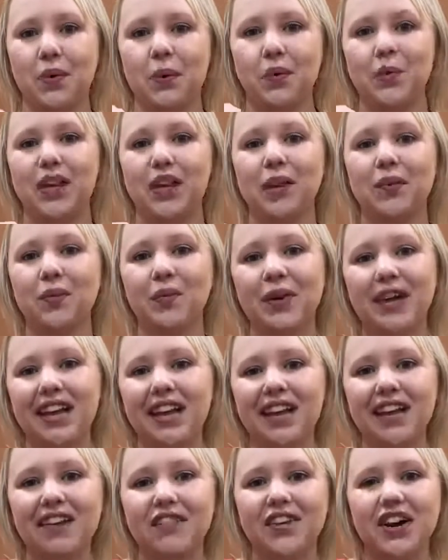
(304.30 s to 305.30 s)
We
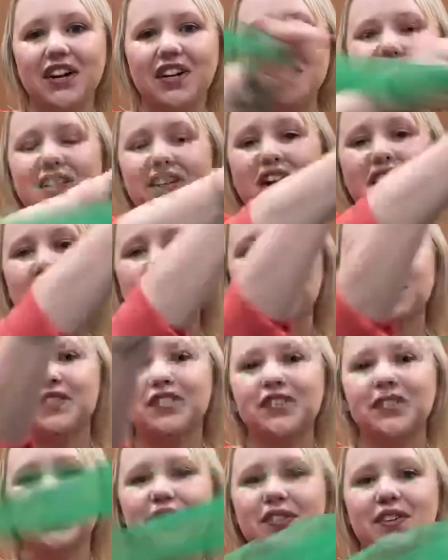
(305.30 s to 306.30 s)
wave our
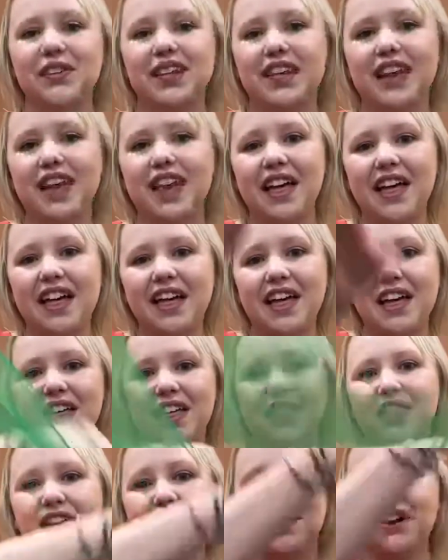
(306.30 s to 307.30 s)
scarves
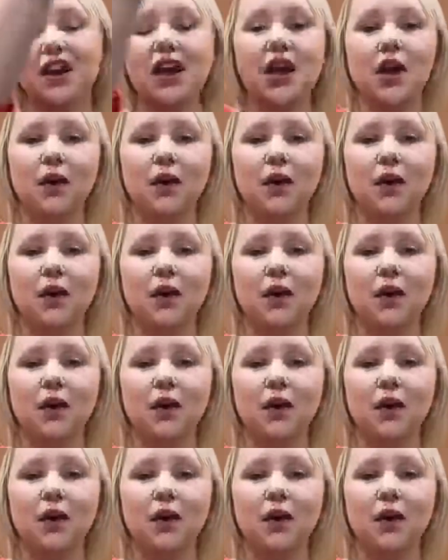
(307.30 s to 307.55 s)
together,